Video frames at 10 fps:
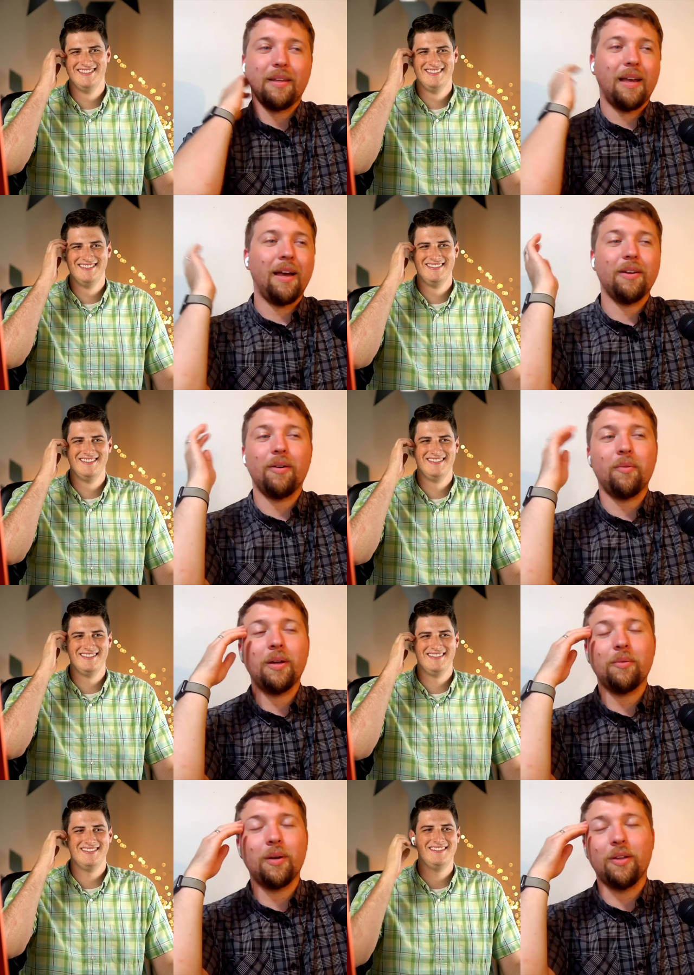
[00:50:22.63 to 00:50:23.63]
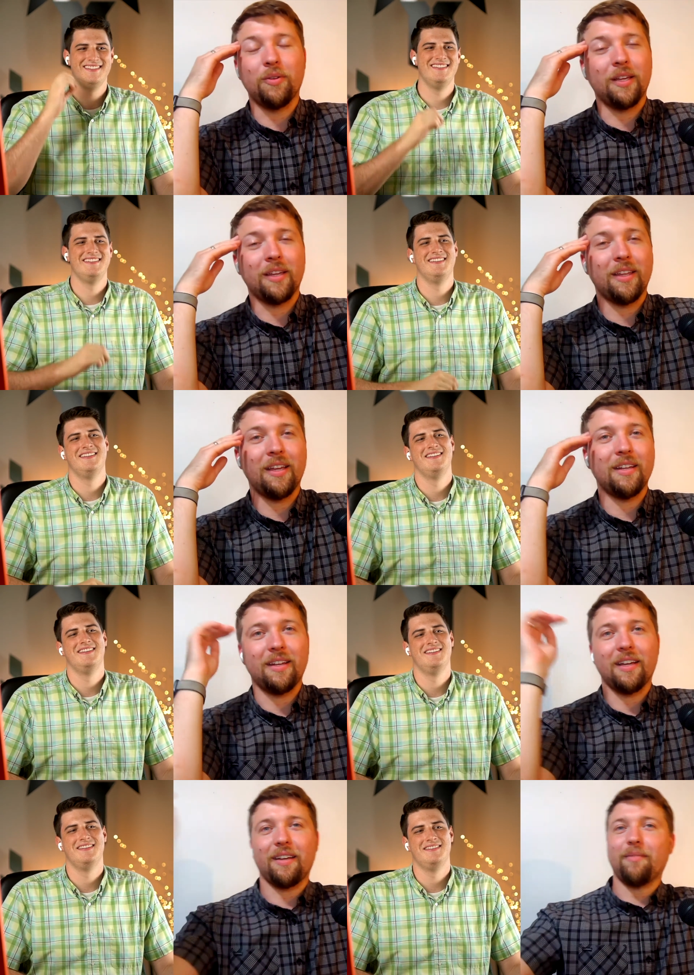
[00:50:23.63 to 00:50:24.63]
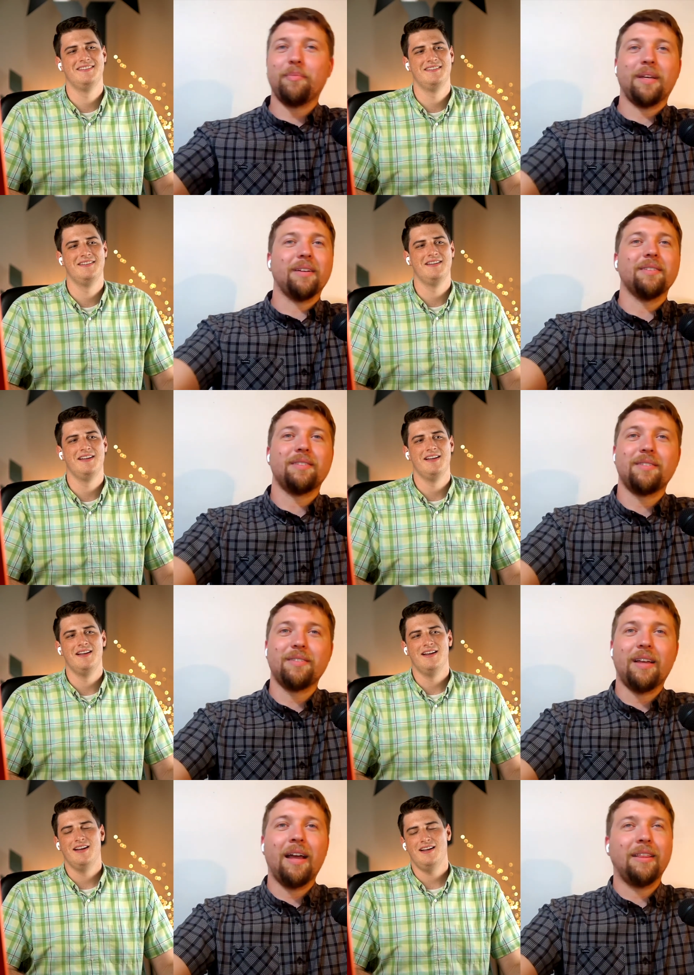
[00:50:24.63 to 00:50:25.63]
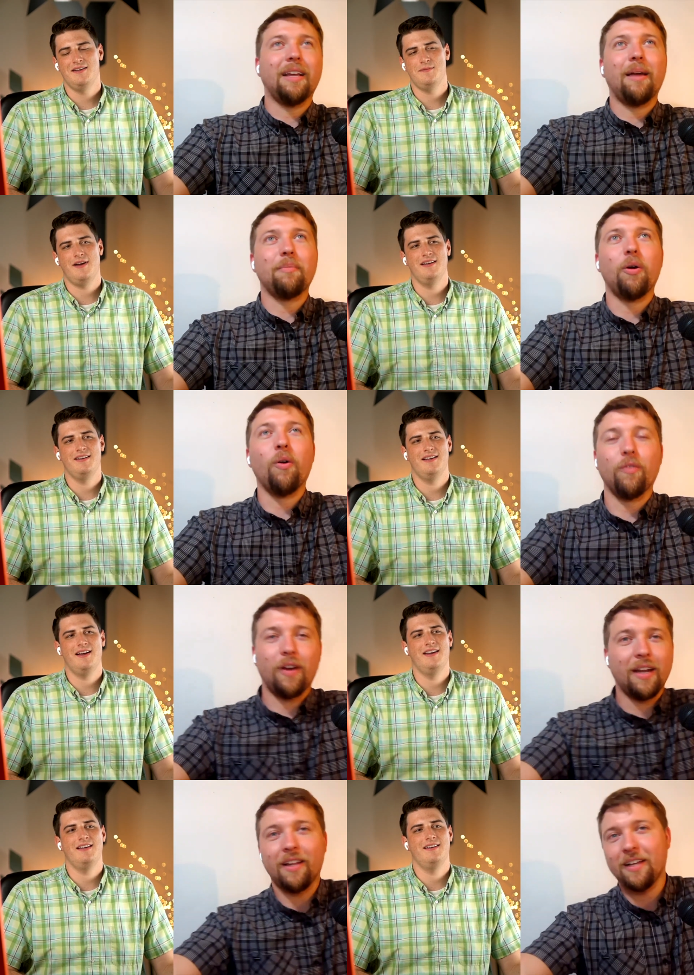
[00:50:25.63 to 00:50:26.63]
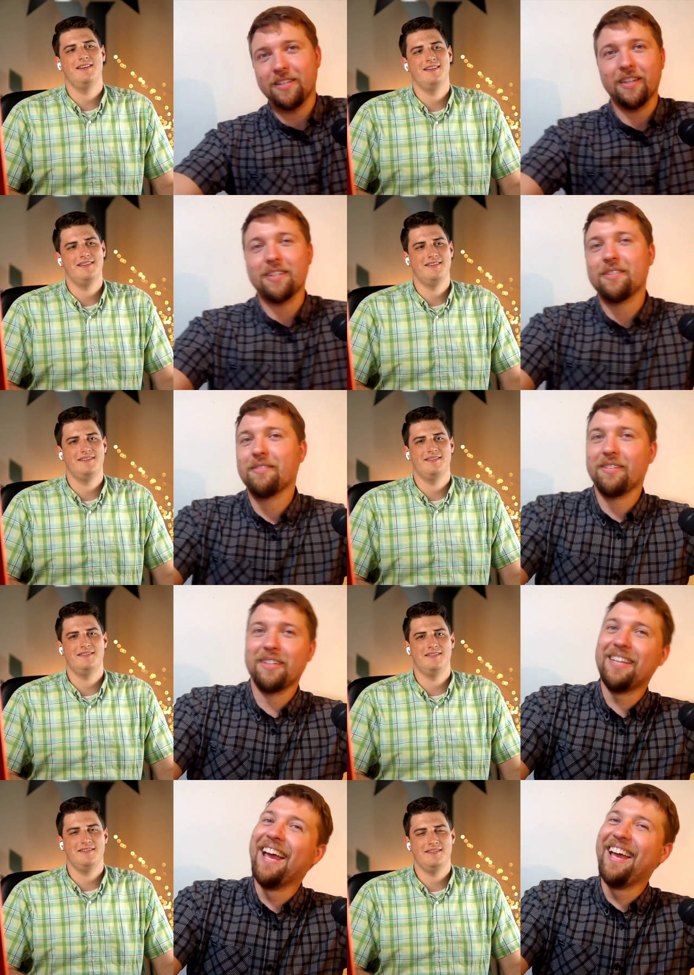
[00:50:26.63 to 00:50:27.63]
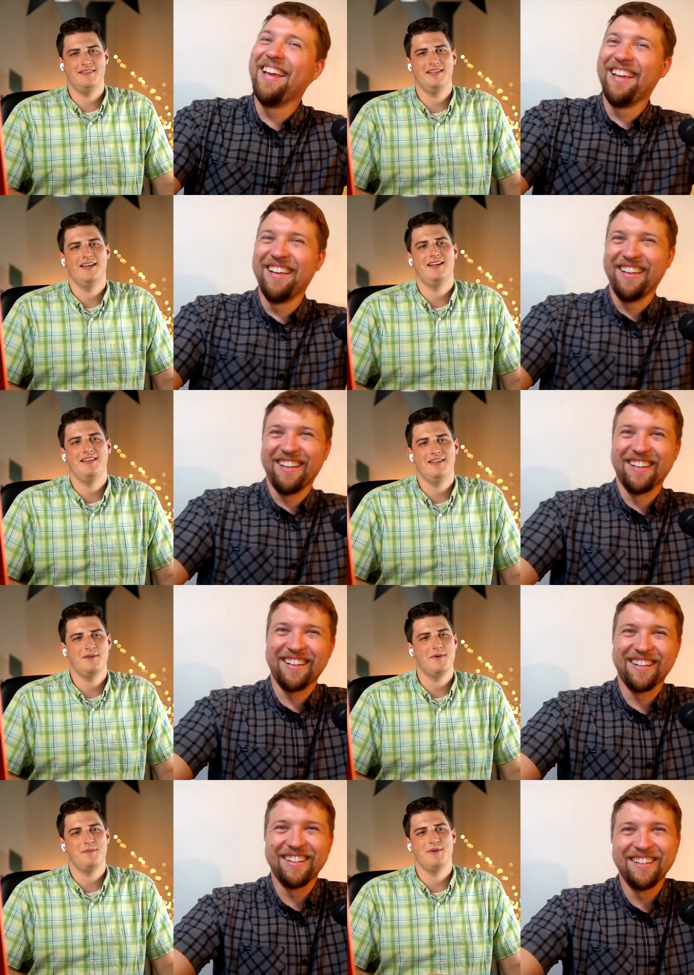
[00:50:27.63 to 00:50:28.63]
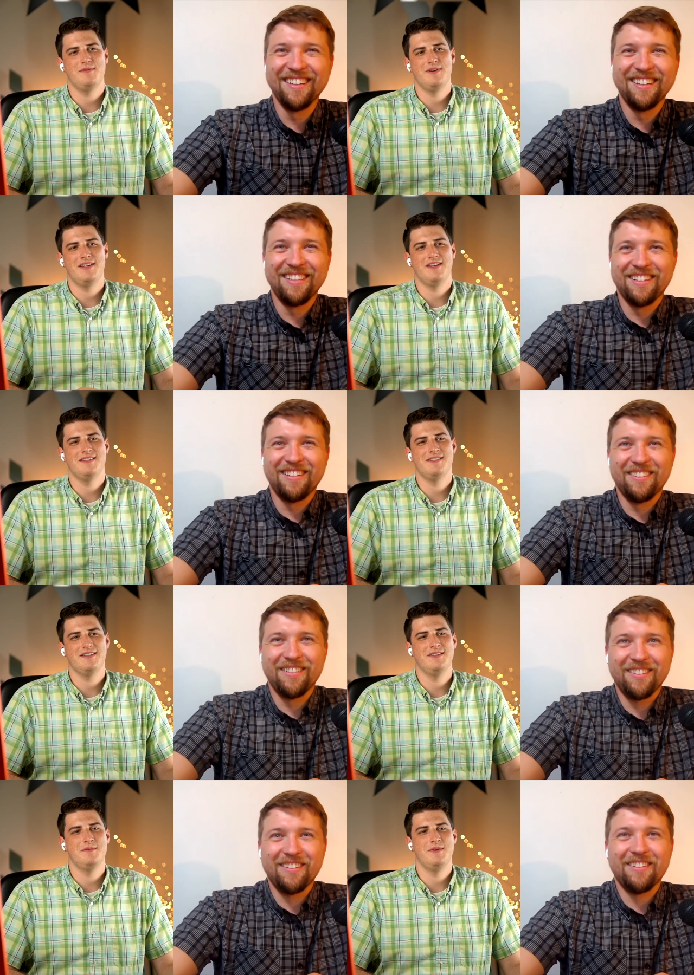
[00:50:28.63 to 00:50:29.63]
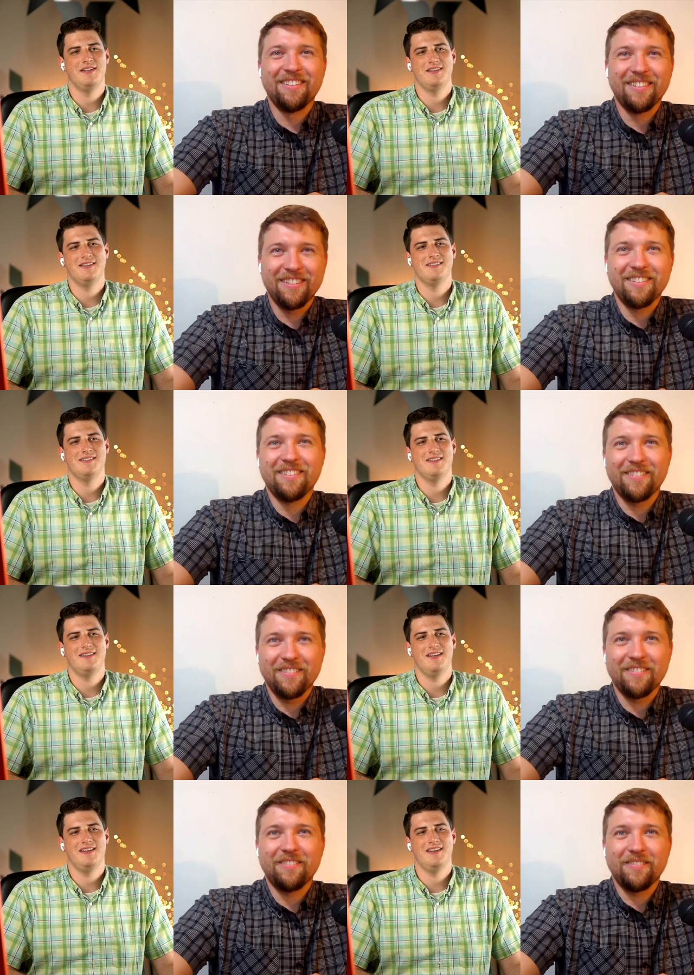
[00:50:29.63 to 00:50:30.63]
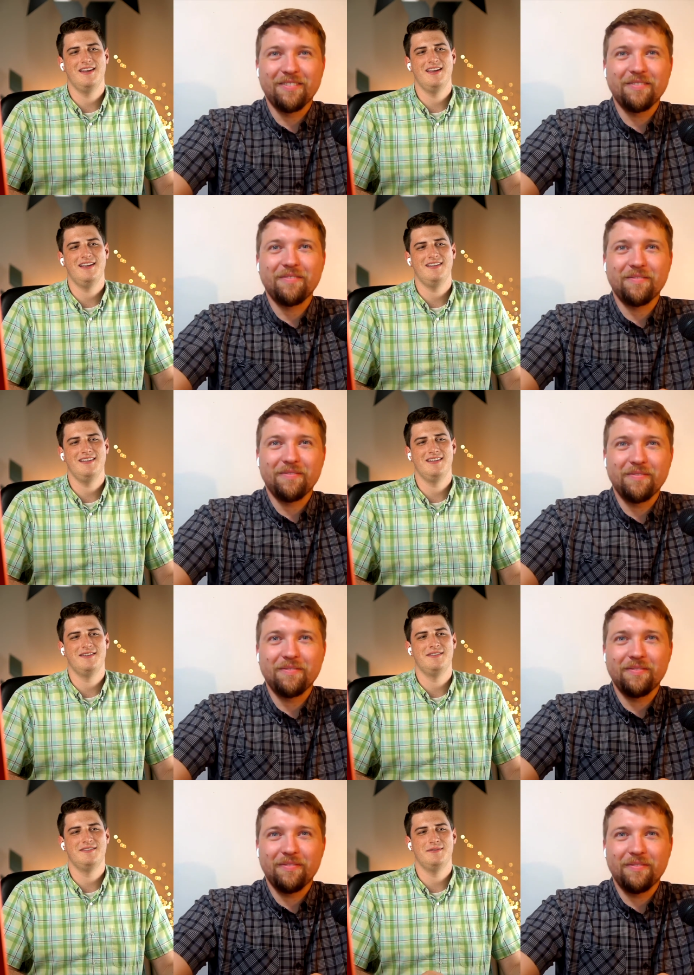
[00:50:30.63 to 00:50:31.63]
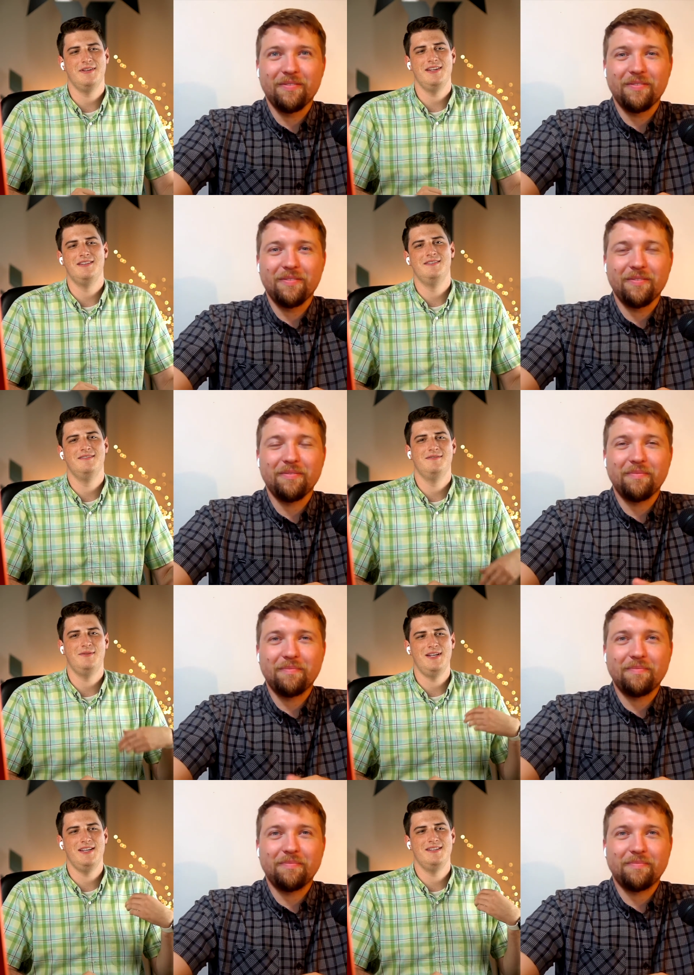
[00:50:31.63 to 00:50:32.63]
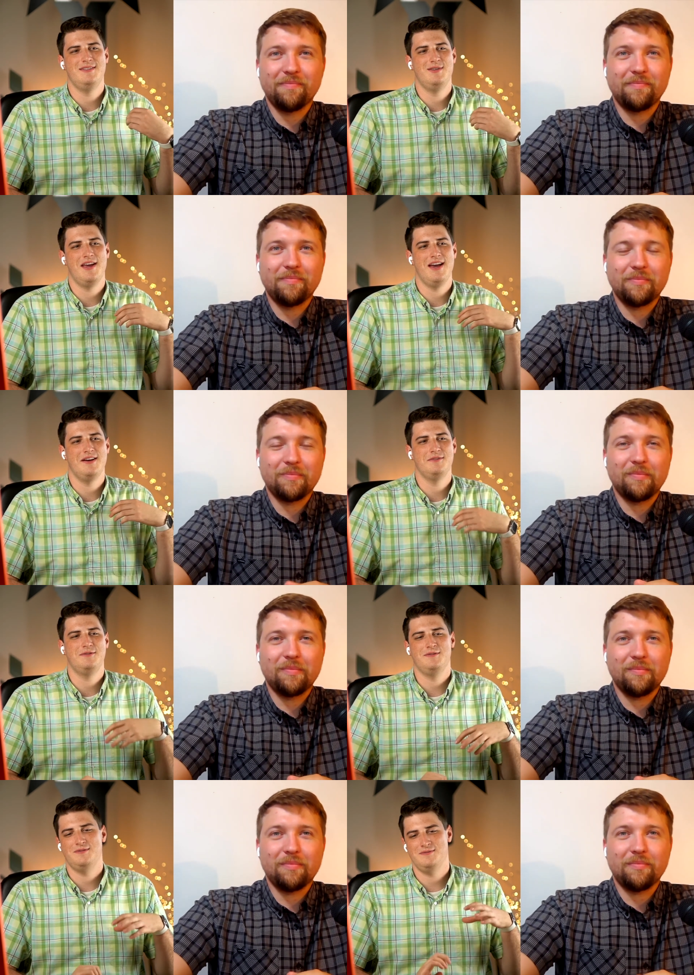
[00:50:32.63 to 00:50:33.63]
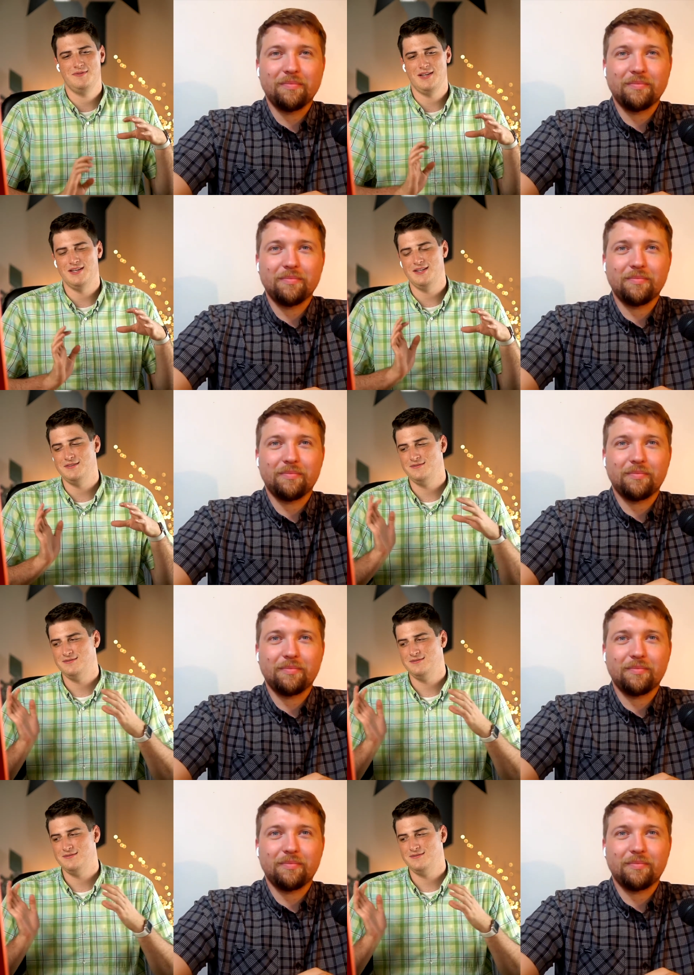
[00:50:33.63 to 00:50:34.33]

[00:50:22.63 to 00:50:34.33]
Speaker 1: I don't know. What what do you think of the ending, Nick? Because I think um, I'm I, overanalyzing I, this yeah, I think you
Speaker 2: might be overanalyzing a little bit because at the end of the day, you know, we need we need to have uh,